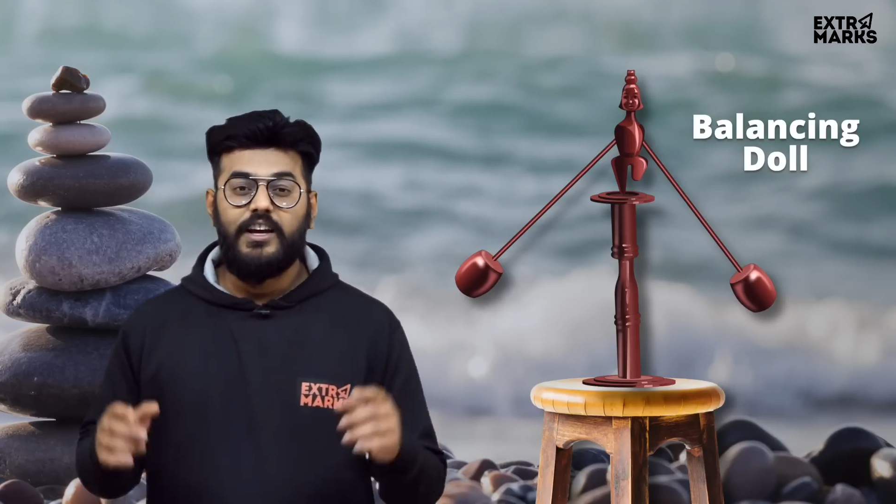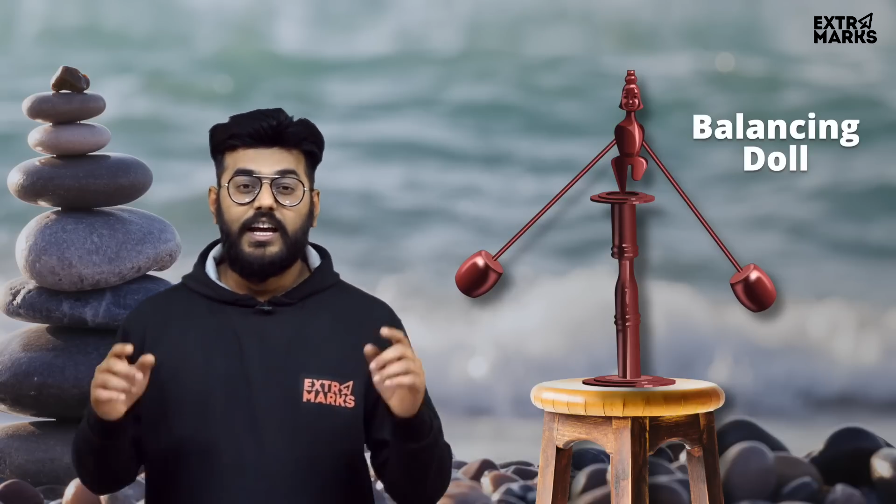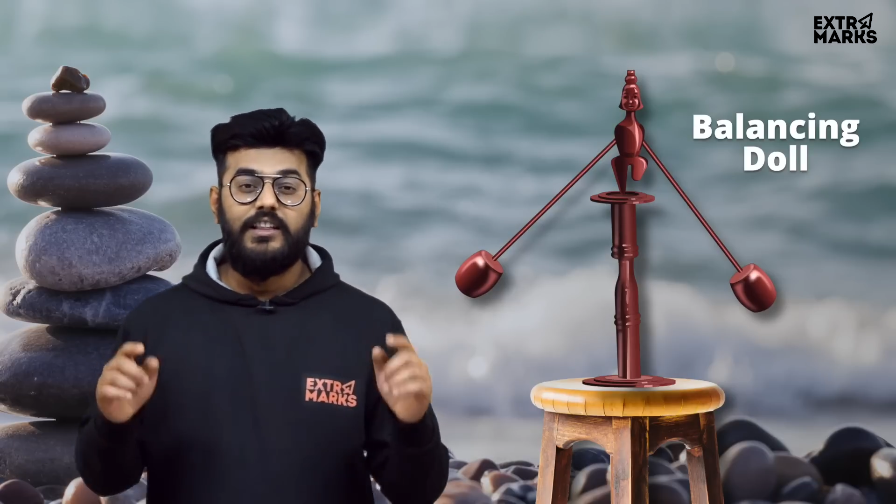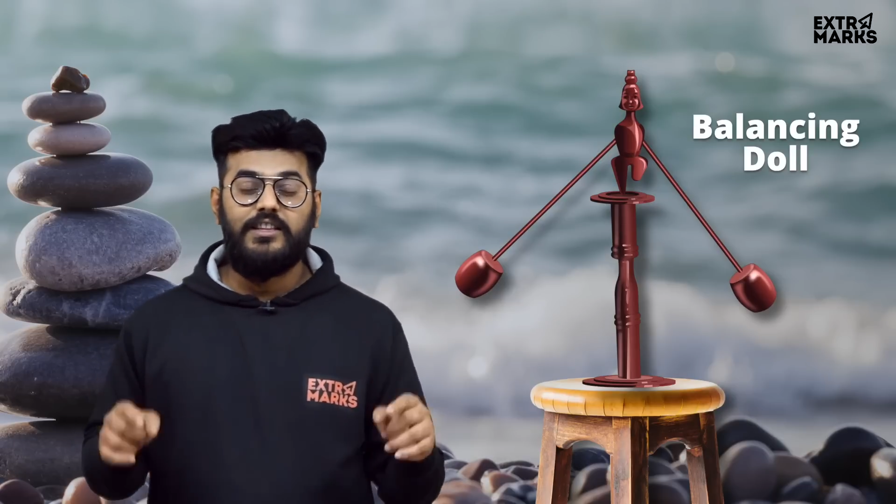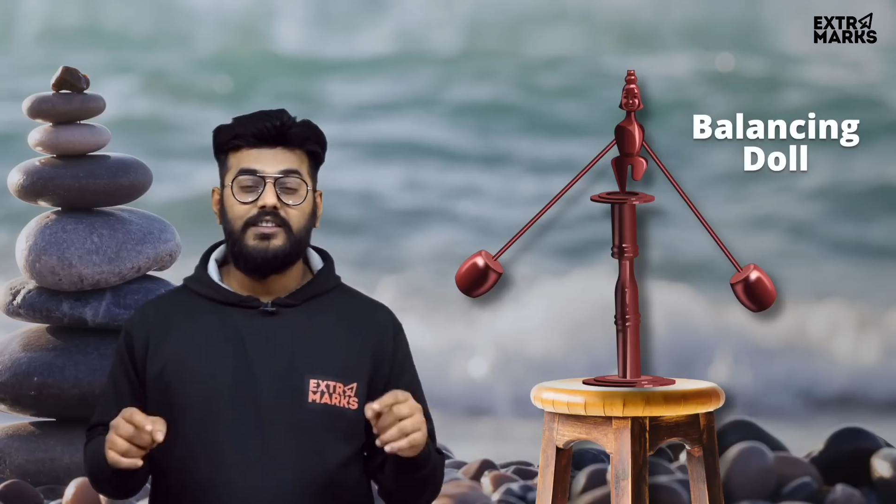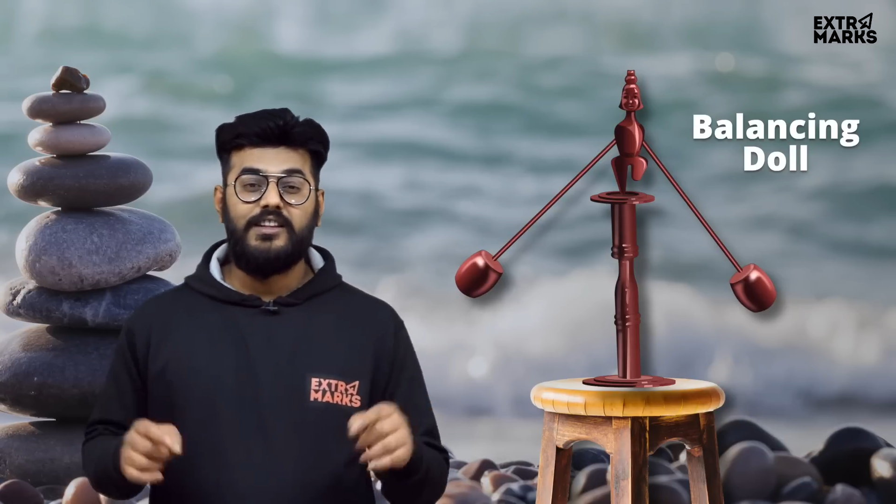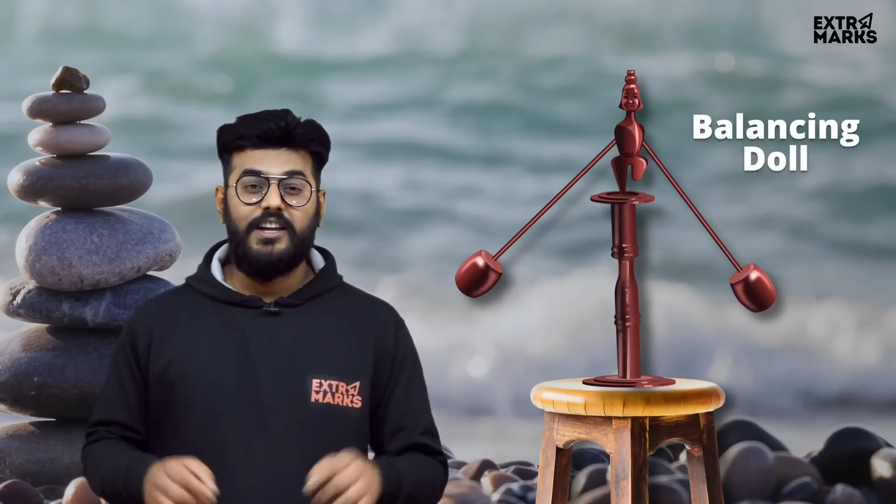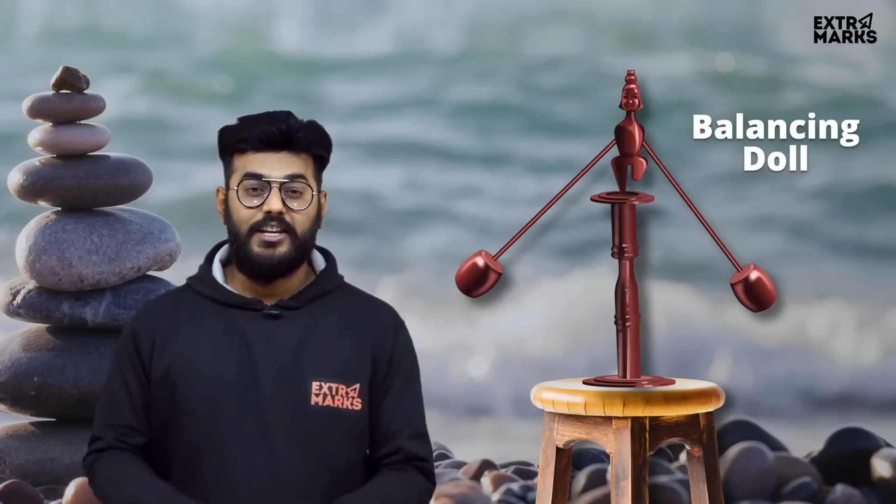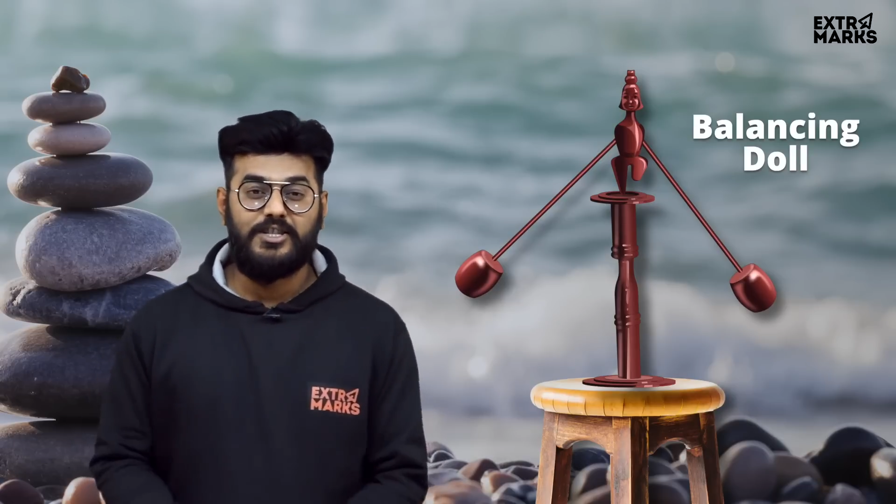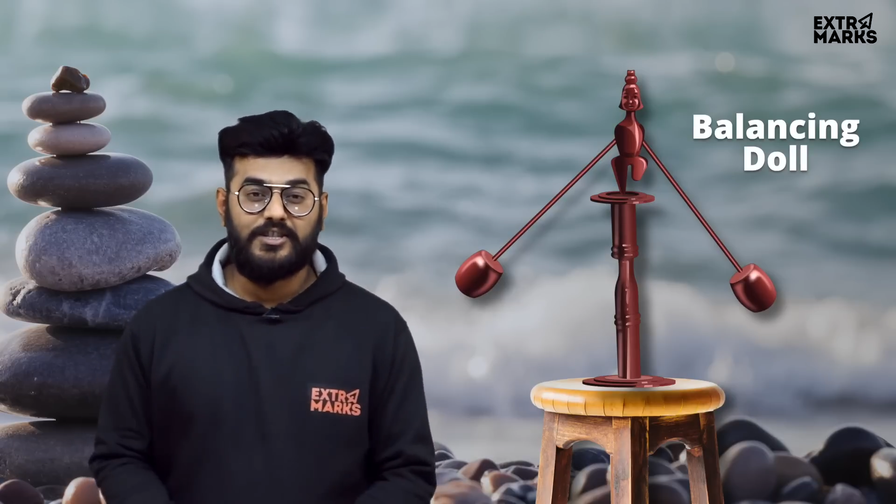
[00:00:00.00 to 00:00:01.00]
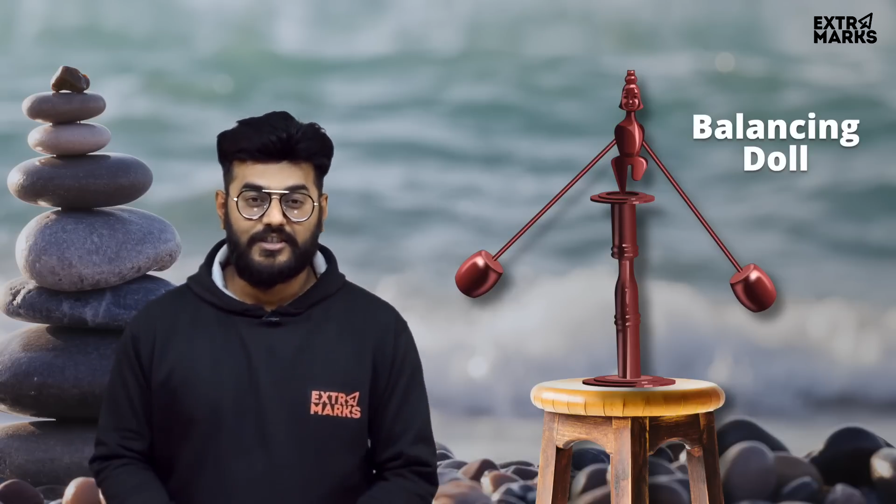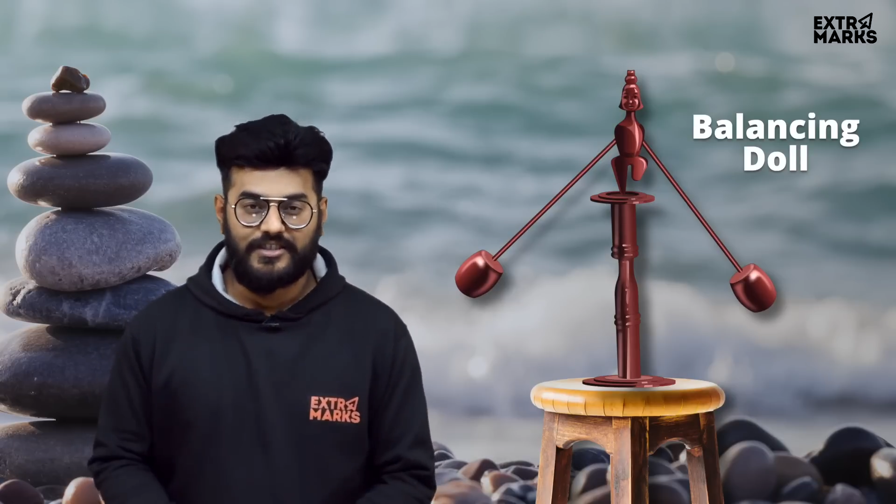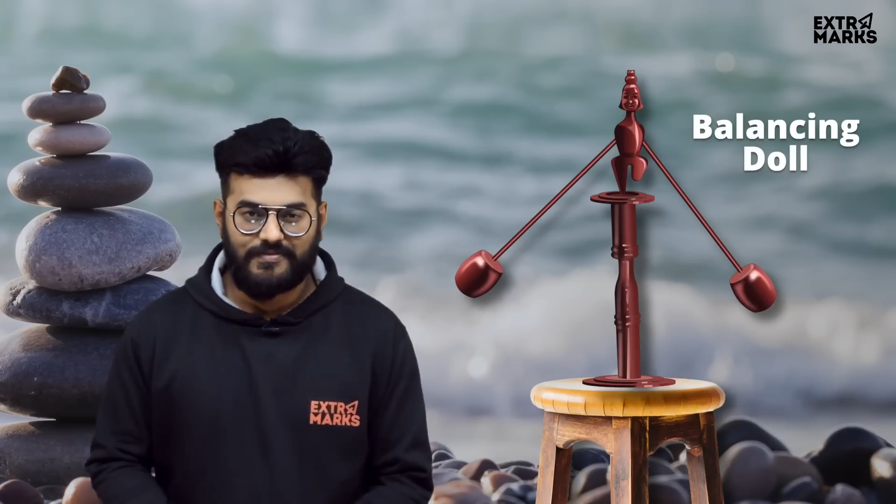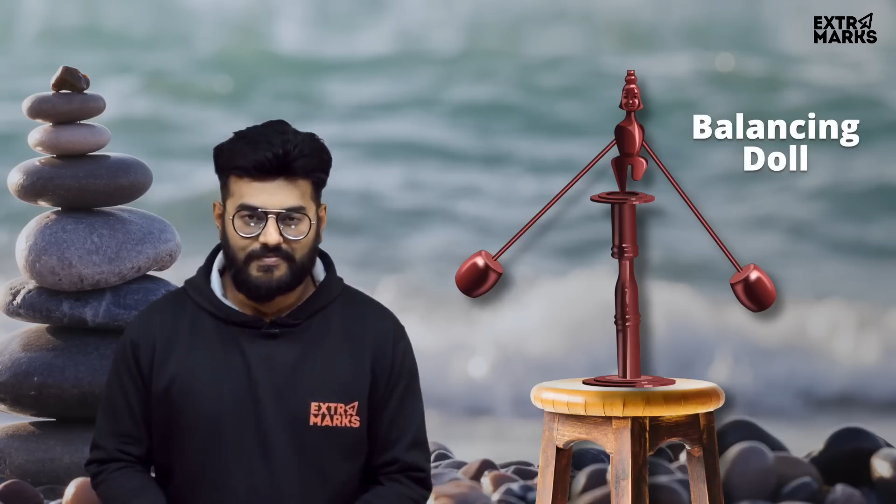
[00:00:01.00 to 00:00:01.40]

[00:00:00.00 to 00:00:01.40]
in this lecture.